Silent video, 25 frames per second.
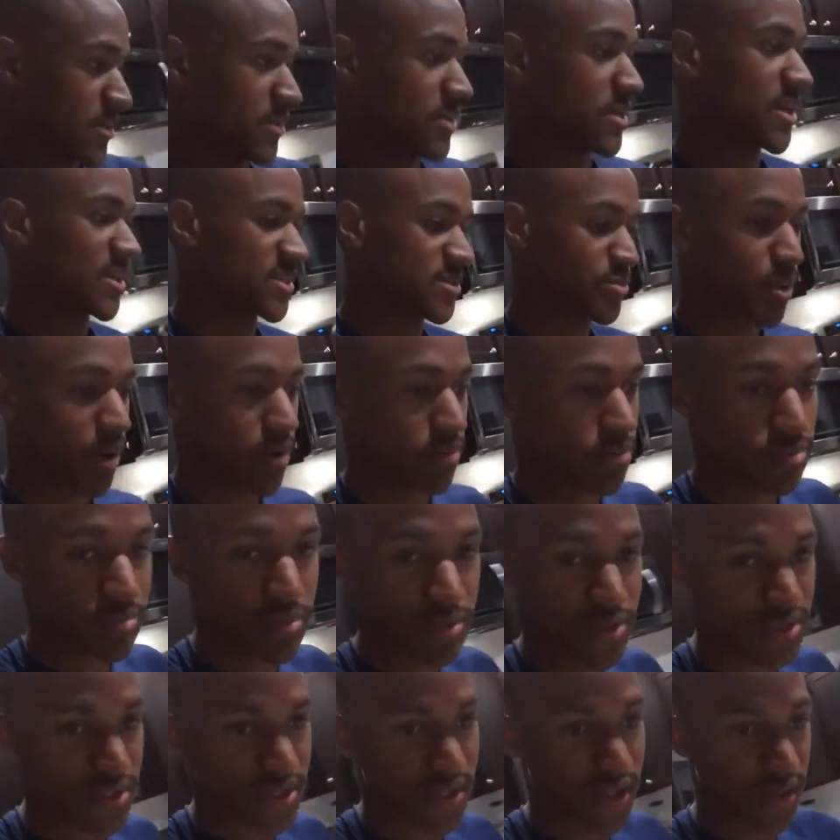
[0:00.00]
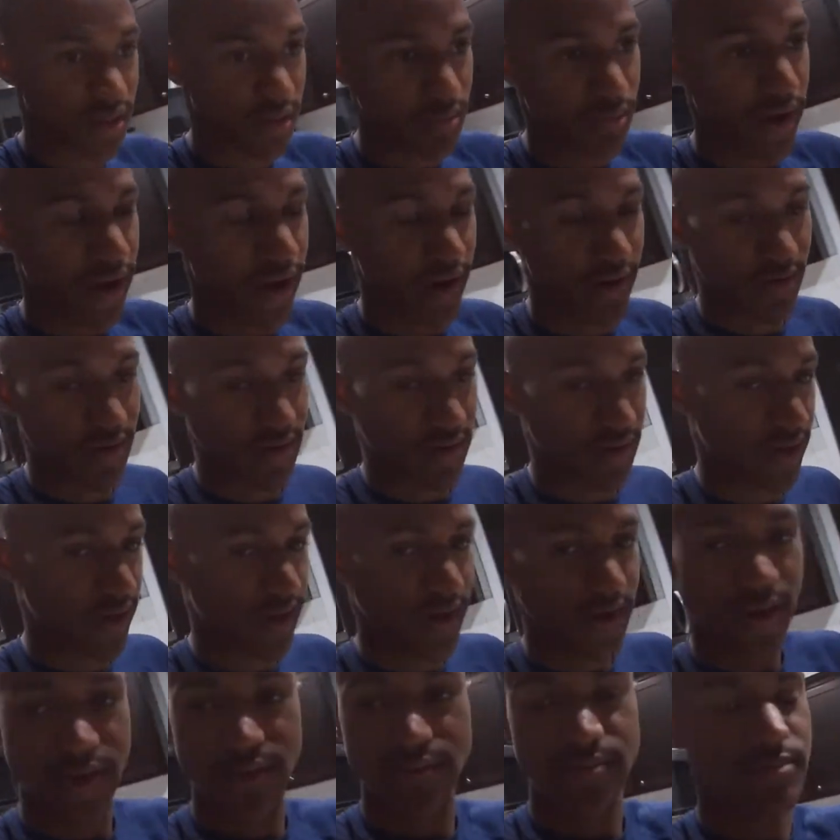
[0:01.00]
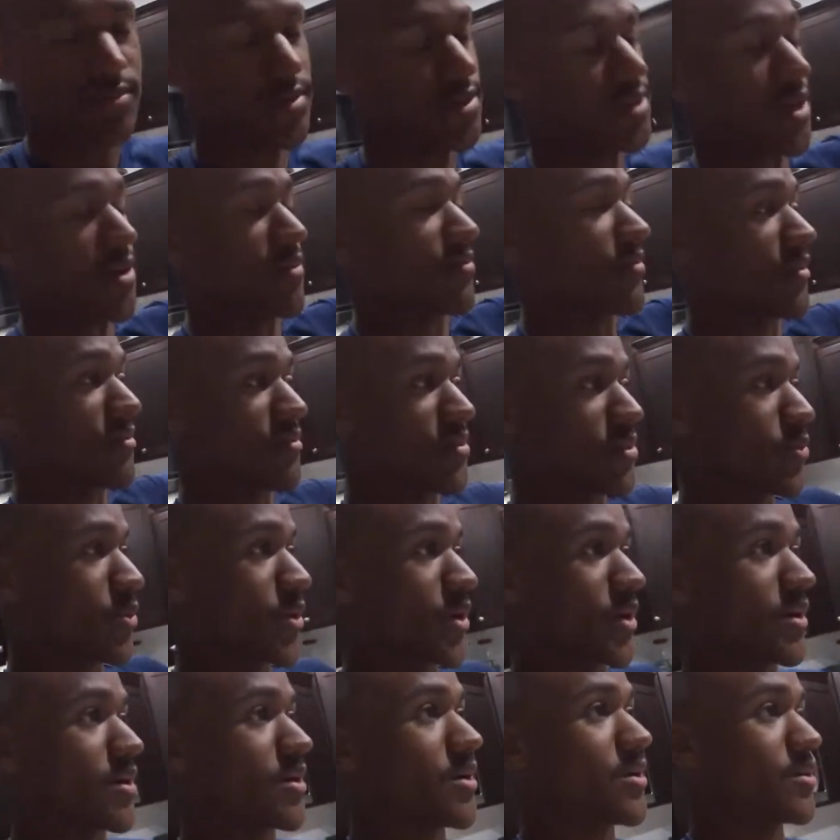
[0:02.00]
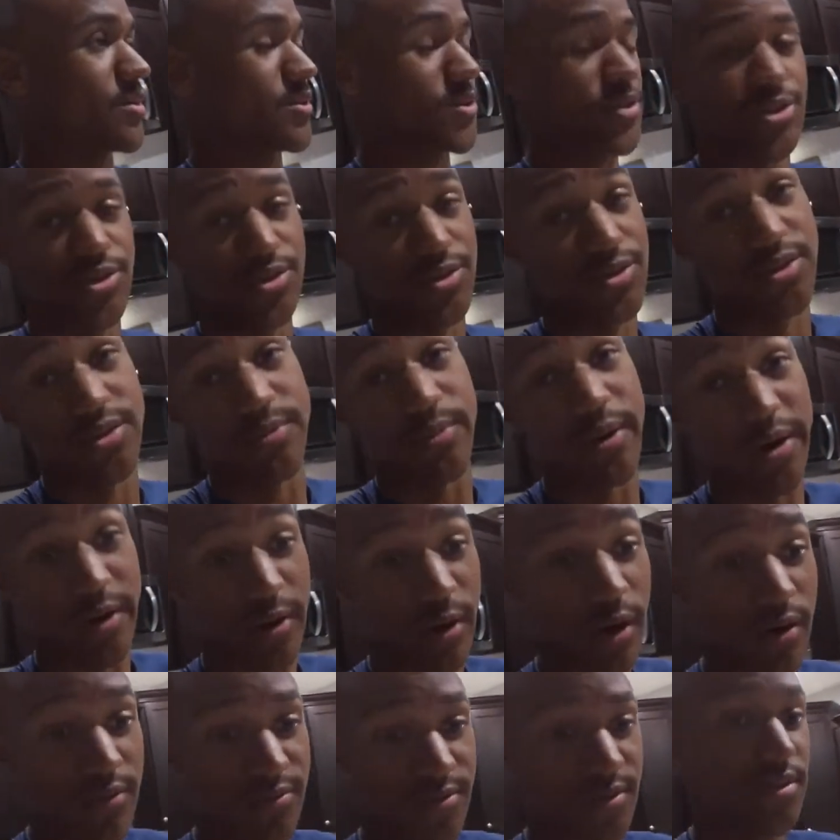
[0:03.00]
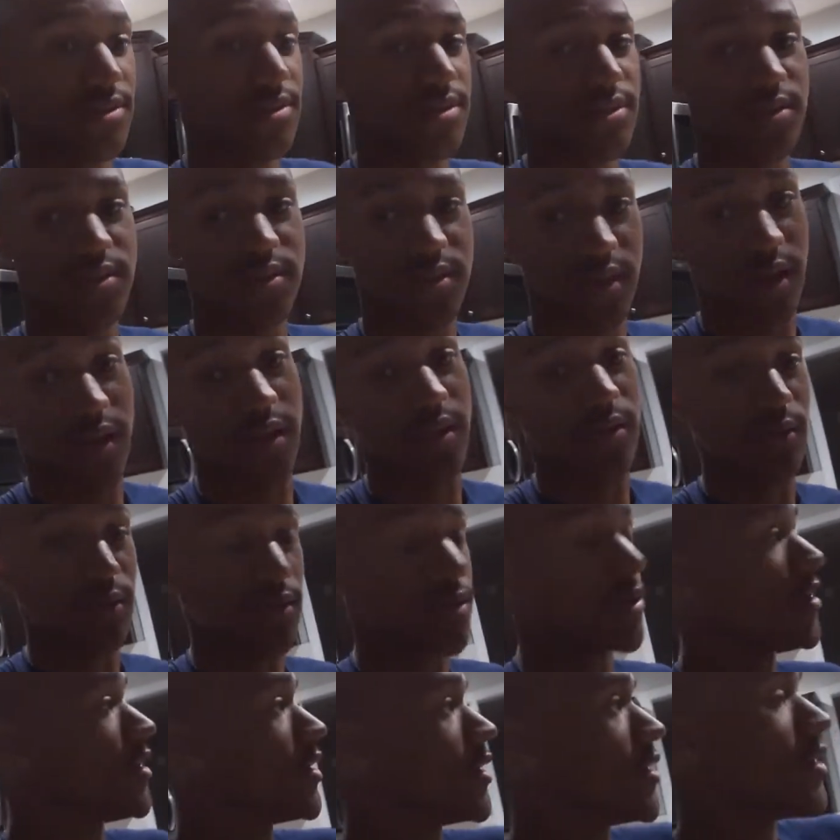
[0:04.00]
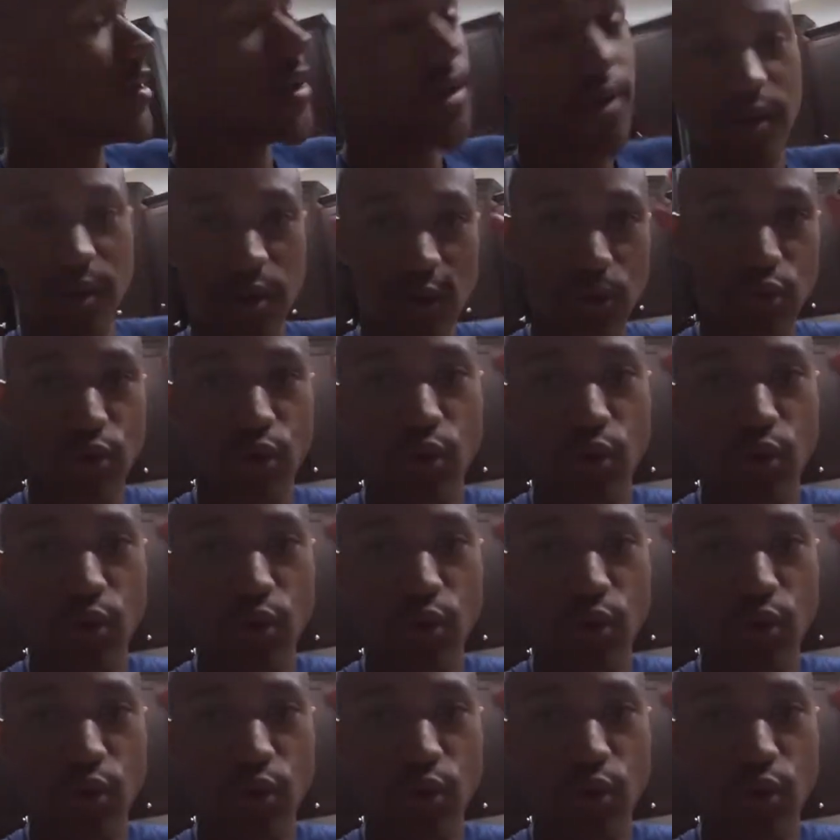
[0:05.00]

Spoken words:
you guys probably see in the background. I got stuff everywhere. You should see my office and the